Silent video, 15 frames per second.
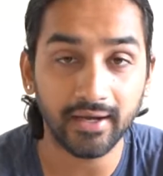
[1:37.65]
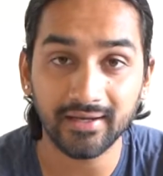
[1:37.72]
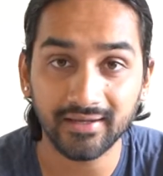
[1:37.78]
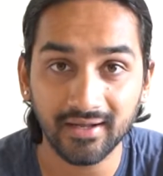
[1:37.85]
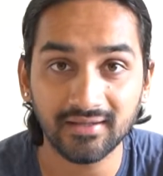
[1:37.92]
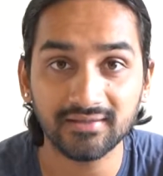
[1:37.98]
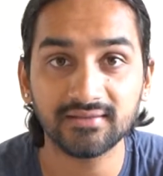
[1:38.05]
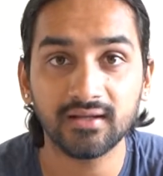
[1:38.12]
It
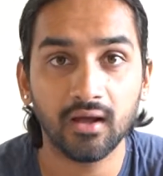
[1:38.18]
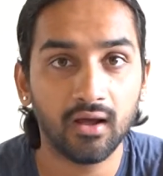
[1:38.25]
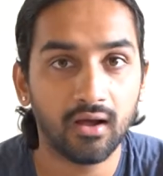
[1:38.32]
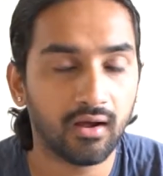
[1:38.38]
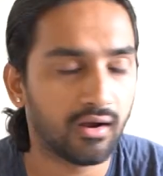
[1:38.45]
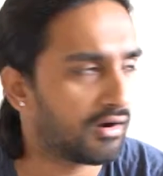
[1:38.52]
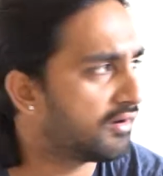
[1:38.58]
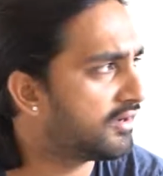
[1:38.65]
does
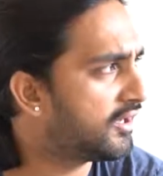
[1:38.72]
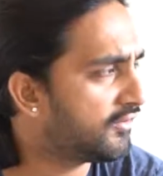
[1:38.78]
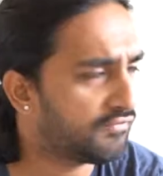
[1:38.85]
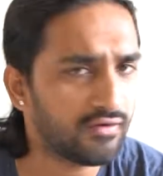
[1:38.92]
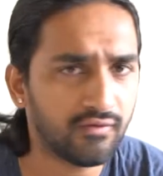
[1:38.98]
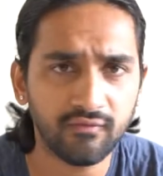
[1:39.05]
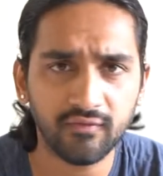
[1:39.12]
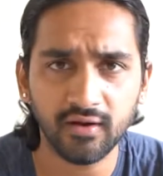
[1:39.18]

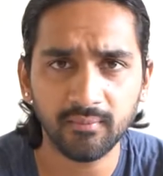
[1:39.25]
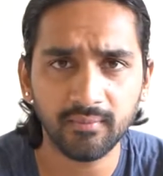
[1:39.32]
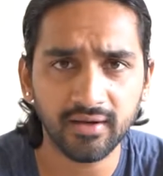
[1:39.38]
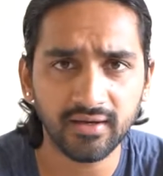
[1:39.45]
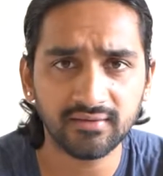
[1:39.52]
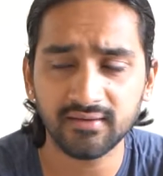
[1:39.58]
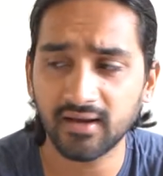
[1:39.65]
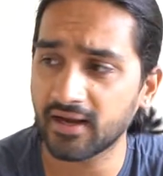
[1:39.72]
different frame
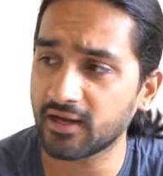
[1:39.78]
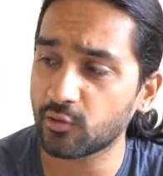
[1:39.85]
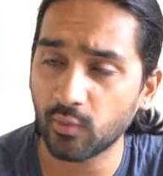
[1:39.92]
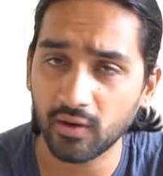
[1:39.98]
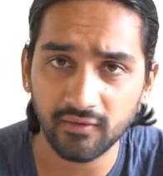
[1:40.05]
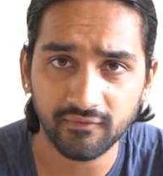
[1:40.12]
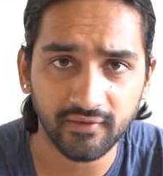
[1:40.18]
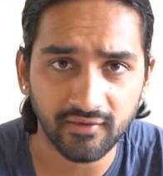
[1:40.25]
rates like
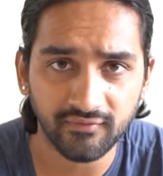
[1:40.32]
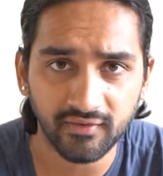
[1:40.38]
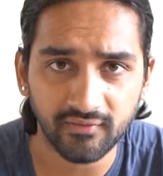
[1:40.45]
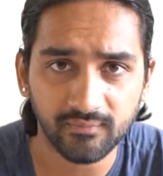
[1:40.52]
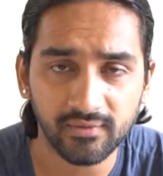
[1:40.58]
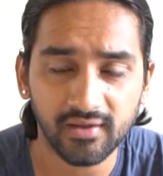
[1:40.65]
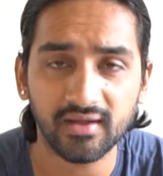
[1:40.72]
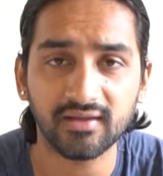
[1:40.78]
25
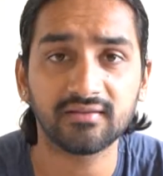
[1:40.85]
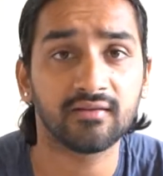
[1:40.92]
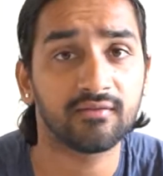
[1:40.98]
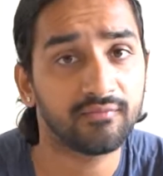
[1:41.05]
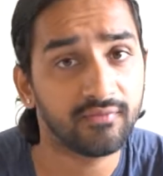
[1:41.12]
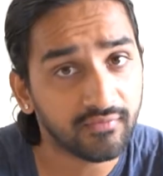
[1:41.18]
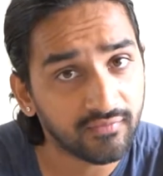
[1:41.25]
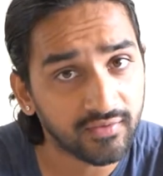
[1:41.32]
FPS,
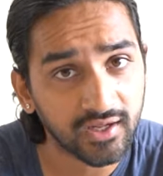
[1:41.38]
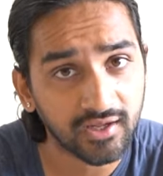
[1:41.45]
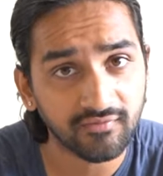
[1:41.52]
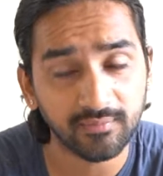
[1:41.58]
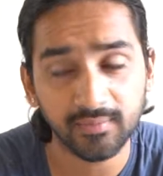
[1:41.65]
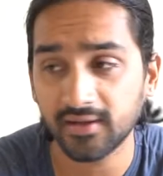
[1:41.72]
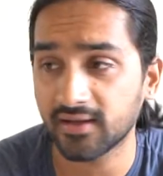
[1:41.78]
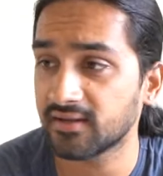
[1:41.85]
50
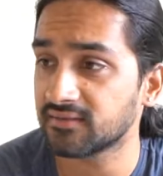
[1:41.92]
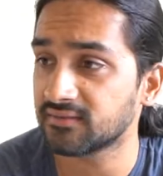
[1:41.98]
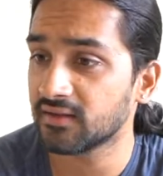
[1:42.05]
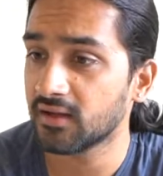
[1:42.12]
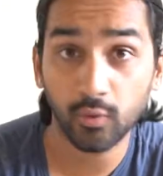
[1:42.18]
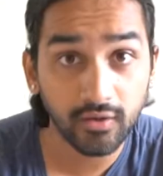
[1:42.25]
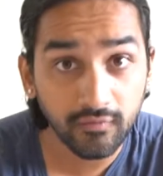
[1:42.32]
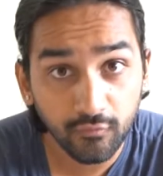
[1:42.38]

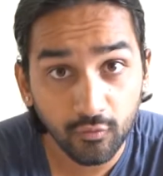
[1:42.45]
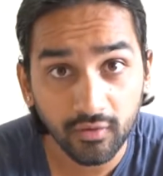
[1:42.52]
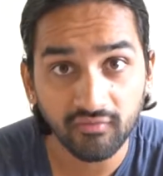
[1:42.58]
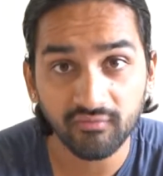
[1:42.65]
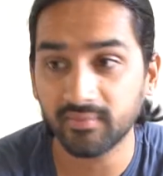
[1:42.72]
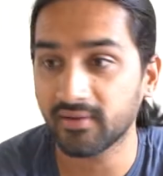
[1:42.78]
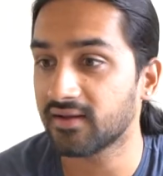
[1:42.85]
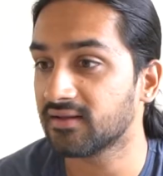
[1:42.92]
FPS, 24
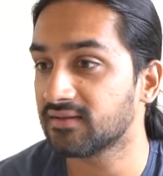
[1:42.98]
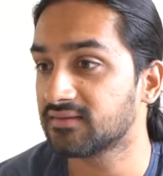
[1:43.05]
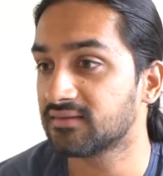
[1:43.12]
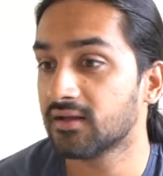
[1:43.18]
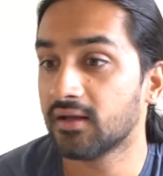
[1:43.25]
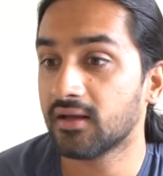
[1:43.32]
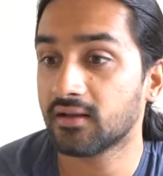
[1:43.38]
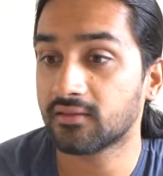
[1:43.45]
FPS,
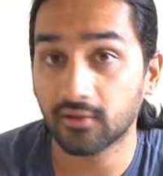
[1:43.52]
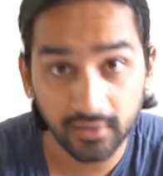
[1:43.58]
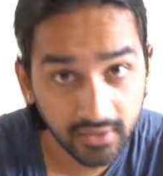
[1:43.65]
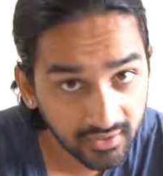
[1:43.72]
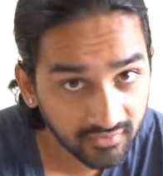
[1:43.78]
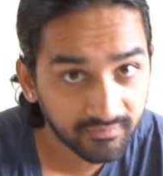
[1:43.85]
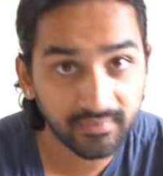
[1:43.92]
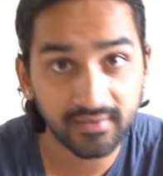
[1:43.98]

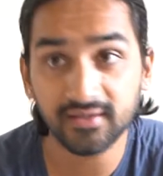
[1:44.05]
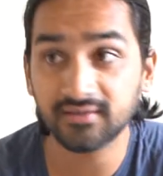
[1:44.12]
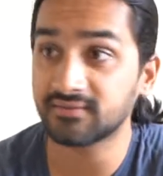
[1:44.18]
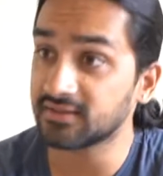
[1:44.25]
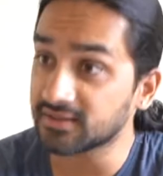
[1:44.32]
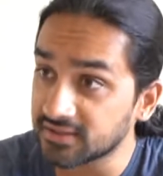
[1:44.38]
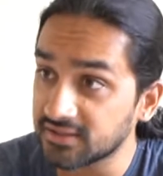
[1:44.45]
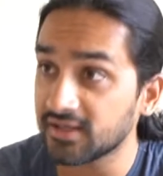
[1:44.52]
30 FPS,
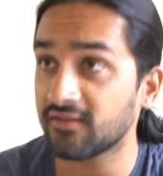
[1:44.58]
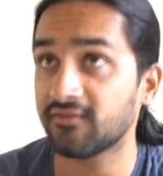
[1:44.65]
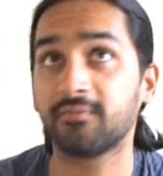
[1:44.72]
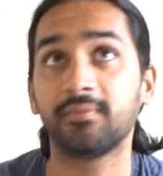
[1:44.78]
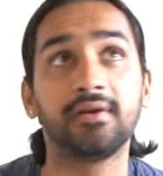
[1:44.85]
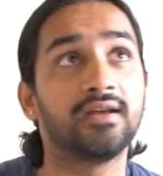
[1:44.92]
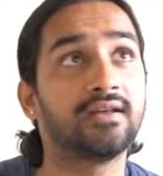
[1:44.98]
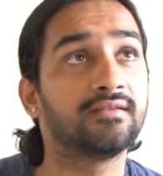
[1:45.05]
60
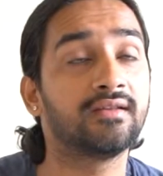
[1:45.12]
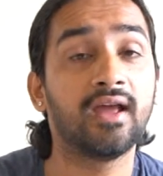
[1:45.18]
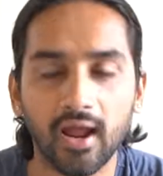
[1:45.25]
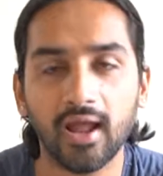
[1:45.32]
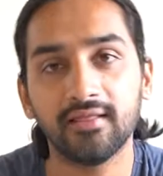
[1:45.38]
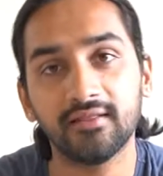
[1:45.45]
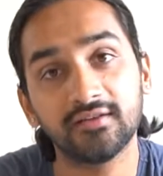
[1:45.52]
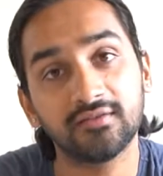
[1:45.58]
FPS,
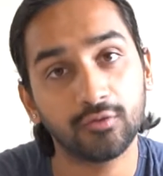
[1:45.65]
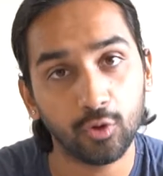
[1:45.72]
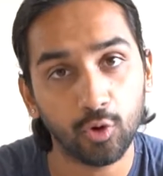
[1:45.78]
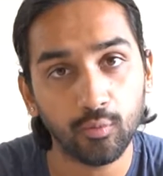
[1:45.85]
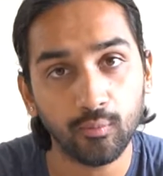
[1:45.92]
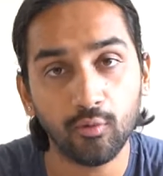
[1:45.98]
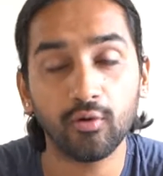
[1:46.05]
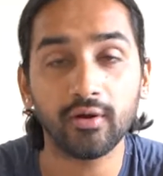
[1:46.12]
and the
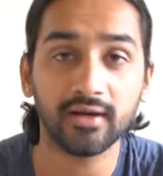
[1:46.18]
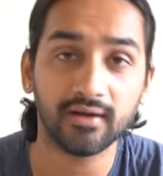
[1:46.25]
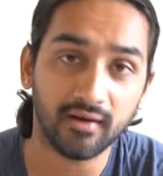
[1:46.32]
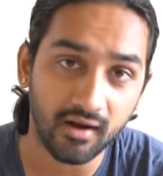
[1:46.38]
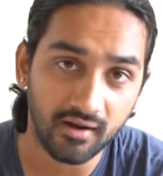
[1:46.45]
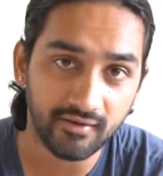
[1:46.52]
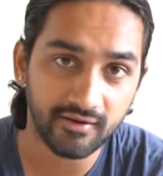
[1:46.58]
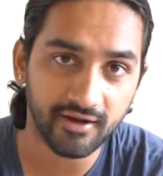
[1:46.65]
slow-mo in
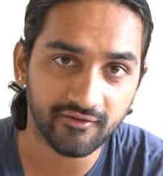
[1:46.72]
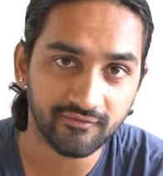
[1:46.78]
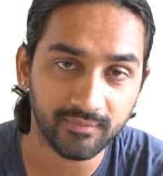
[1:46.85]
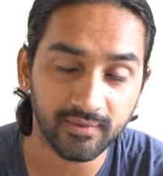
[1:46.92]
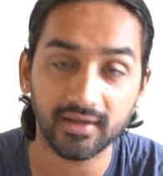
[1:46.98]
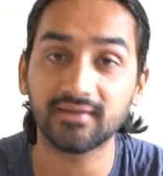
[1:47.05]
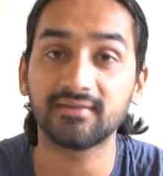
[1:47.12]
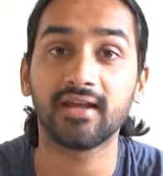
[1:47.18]
100
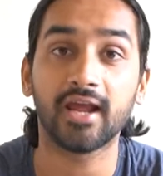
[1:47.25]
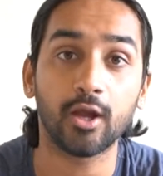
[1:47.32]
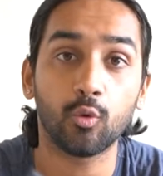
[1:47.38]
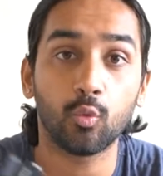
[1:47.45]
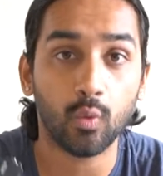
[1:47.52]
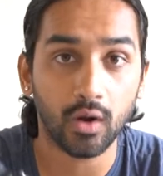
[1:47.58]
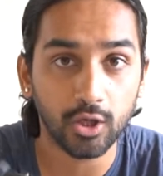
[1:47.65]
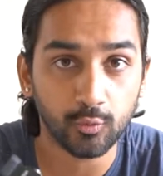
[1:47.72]
FPS and
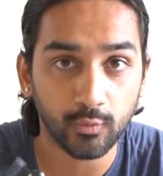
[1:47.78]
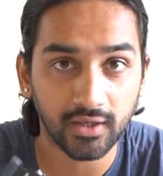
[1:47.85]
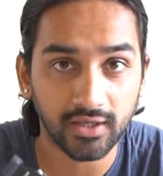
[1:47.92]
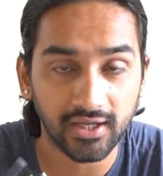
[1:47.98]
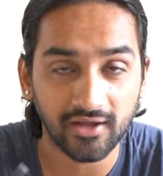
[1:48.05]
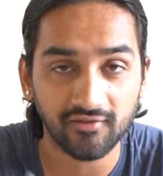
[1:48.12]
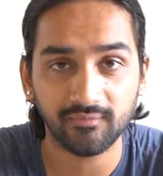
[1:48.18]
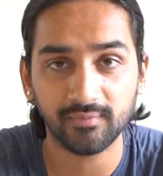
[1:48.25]

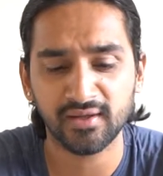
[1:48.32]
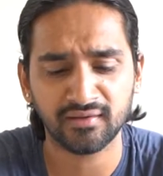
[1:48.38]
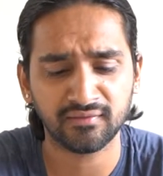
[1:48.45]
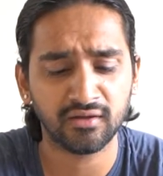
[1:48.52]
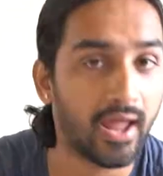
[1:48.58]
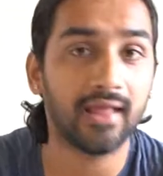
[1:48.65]
120 FPS.